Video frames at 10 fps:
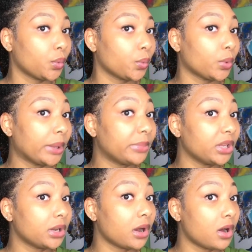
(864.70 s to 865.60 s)
rub
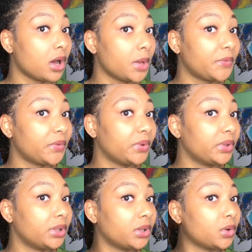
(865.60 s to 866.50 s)
it off,
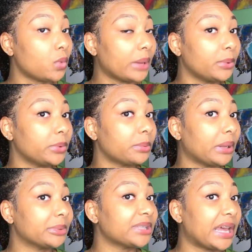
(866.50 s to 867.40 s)
wipe it with a
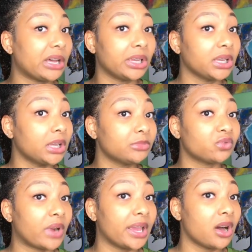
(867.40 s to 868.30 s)
paper towel. It comes
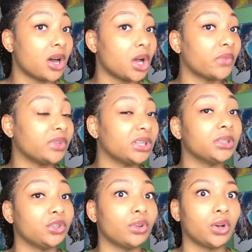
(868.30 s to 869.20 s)
right off, then,
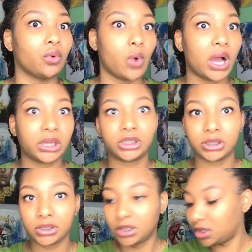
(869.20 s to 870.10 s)
you know,
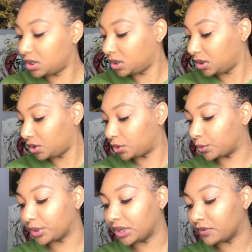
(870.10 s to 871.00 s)
wash or
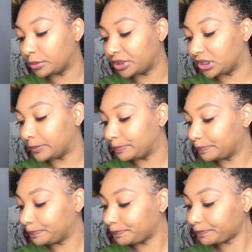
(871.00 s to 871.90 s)
whatever, but
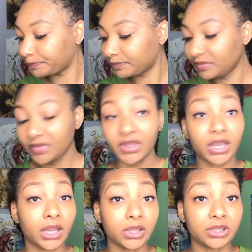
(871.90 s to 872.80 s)

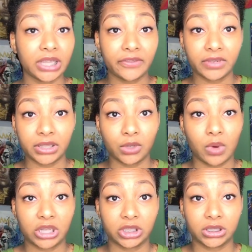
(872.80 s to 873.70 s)
color definitely
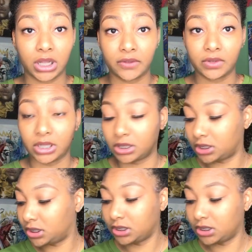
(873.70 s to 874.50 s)
washes off color.